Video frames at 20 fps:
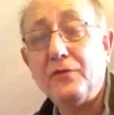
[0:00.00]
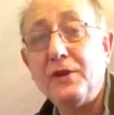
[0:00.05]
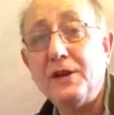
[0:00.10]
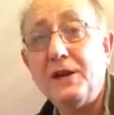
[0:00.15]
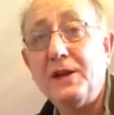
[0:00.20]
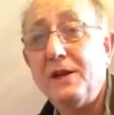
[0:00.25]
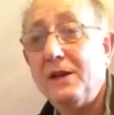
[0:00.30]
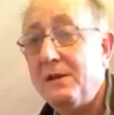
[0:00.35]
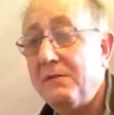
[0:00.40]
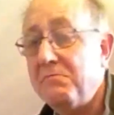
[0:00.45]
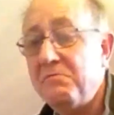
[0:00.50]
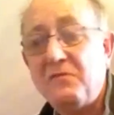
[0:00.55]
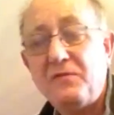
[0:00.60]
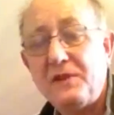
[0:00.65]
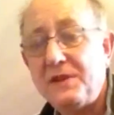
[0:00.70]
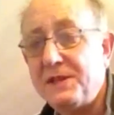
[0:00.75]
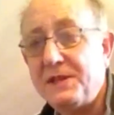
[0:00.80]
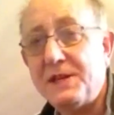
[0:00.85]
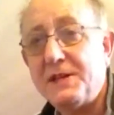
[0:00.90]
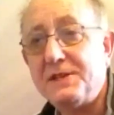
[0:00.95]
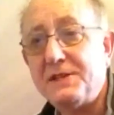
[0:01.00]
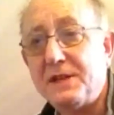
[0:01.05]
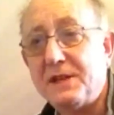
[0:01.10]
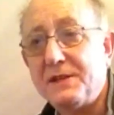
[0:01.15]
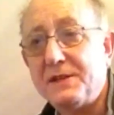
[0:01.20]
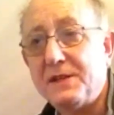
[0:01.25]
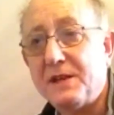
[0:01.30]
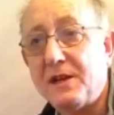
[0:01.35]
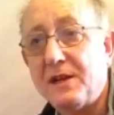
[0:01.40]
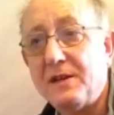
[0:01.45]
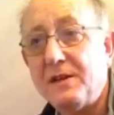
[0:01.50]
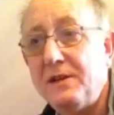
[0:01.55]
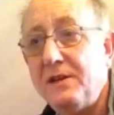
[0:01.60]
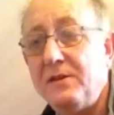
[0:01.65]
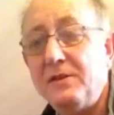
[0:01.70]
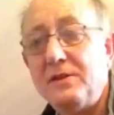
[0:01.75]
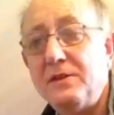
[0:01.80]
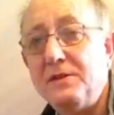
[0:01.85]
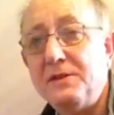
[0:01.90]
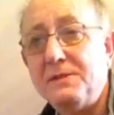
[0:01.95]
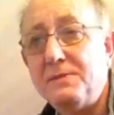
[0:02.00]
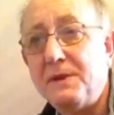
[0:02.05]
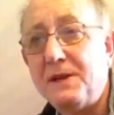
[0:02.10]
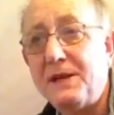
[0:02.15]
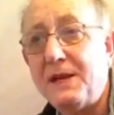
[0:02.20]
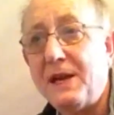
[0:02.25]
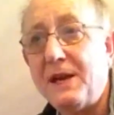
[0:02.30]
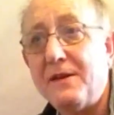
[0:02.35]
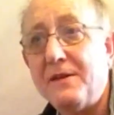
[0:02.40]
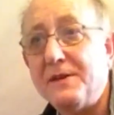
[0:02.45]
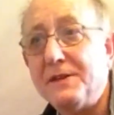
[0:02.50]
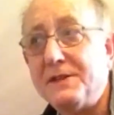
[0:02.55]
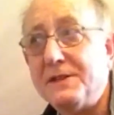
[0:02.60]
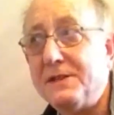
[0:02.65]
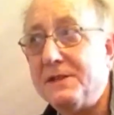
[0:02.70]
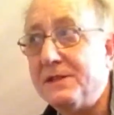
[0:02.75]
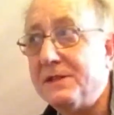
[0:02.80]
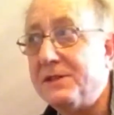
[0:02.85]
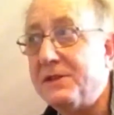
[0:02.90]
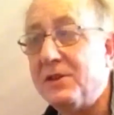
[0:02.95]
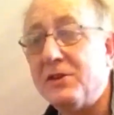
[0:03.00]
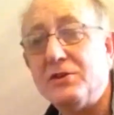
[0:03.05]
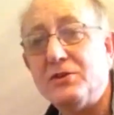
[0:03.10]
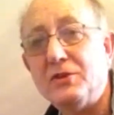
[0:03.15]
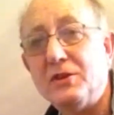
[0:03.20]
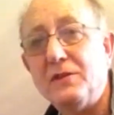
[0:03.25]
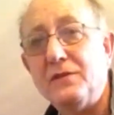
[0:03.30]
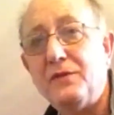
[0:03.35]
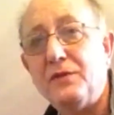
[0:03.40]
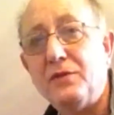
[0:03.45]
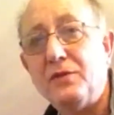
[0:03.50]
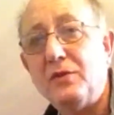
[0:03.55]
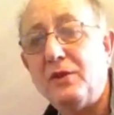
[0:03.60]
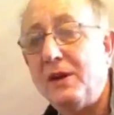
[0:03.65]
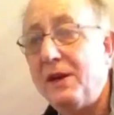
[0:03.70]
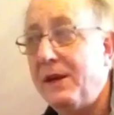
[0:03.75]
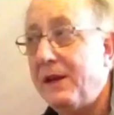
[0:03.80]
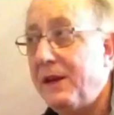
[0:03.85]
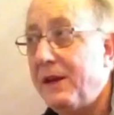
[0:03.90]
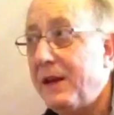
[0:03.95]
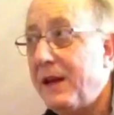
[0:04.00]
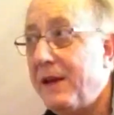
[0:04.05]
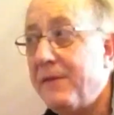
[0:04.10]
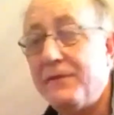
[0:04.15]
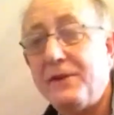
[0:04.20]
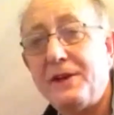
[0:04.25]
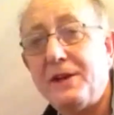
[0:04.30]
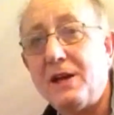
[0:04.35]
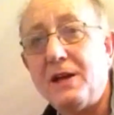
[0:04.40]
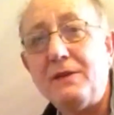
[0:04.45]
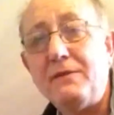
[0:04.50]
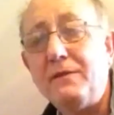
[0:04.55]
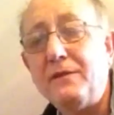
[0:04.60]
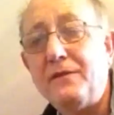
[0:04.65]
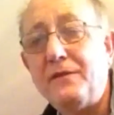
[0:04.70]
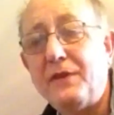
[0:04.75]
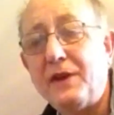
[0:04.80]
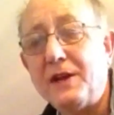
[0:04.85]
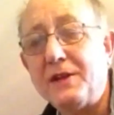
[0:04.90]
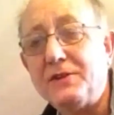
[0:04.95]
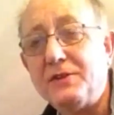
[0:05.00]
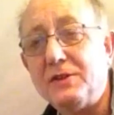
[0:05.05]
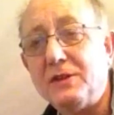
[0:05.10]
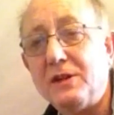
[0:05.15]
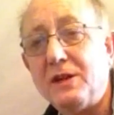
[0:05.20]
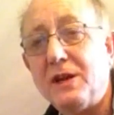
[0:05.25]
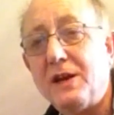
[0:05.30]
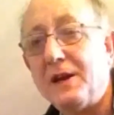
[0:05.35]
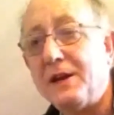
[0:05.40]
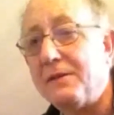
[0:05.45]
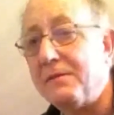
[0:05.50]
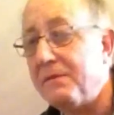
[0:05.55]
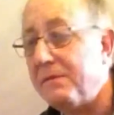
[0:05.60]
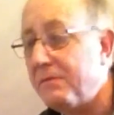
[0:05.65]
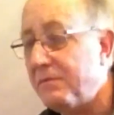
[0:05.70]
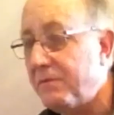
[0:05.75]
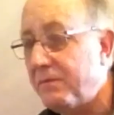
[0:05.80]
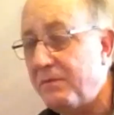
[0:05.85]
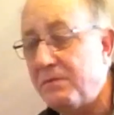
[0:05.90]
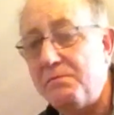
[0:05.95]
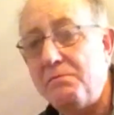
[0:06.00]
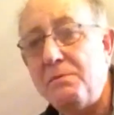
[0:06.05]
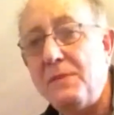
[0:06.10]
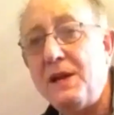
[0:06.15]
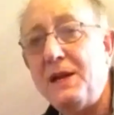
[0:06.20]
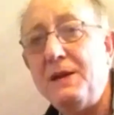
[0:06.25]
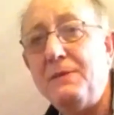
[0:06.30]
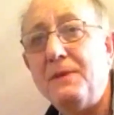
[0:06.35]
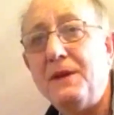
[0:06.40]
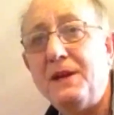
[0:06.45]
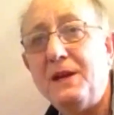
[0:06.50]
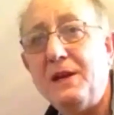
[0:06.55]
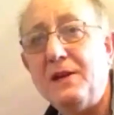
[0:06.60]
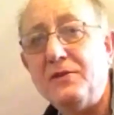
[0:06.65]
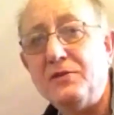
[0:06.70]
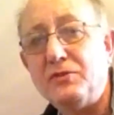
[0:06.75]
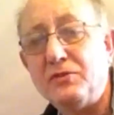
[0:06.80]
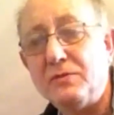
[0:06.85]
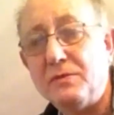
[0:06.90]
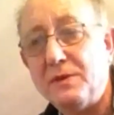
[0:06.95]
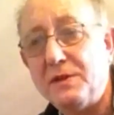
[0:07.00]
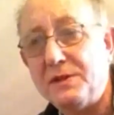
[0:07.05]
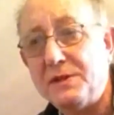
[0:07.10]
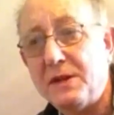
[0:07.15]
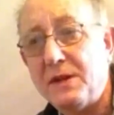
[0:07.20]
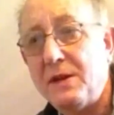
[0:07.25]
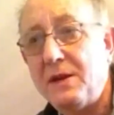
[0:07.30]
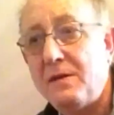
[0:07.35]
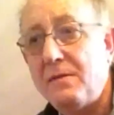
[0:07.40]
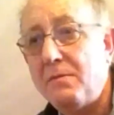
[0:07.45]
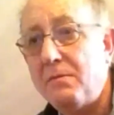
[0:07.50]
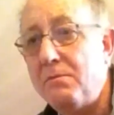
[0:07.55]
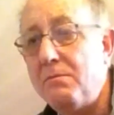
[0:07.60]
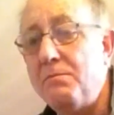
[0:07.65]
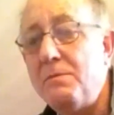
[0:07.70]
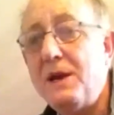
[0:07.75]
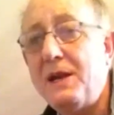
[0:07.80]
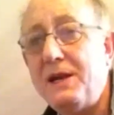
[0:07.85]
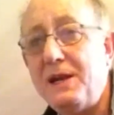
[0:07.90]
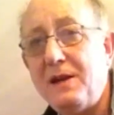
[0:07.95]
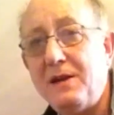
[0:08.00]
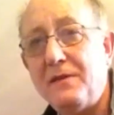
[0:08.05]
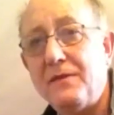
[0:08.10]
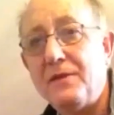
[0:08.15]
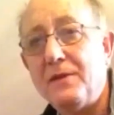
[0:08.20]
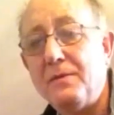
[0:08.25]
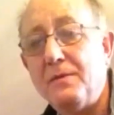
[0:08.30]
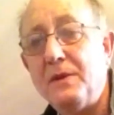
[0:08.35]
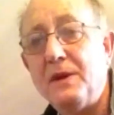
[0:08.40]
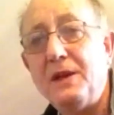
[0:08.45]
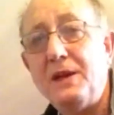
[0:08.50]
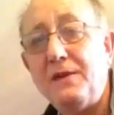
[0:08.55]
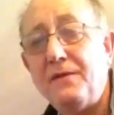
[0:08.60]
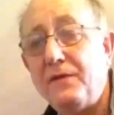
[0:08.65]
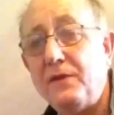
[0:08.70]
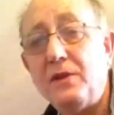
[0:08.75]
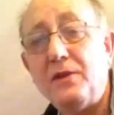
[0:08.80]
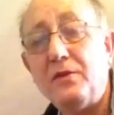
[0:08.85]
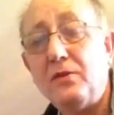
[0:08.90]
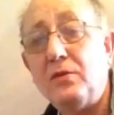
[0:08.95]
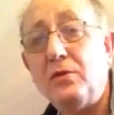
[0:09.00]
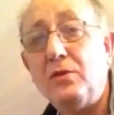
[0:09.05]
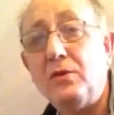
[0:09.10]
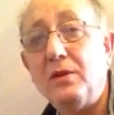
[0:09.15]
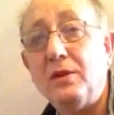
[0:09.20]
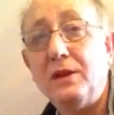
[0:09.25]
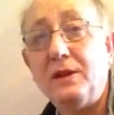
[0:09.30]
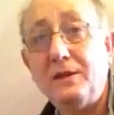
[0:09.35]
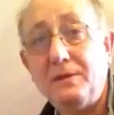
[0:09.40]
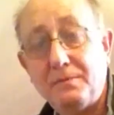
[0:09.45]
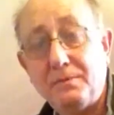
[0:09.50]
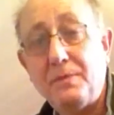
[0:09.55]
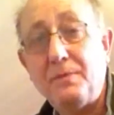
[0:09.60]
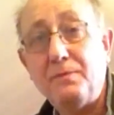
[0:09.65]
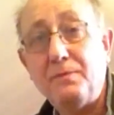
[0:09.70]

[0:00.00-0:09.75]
free. Fantastic site. You can spend hours searching for every kind of effect you like, many instruments, many of them, and if not all,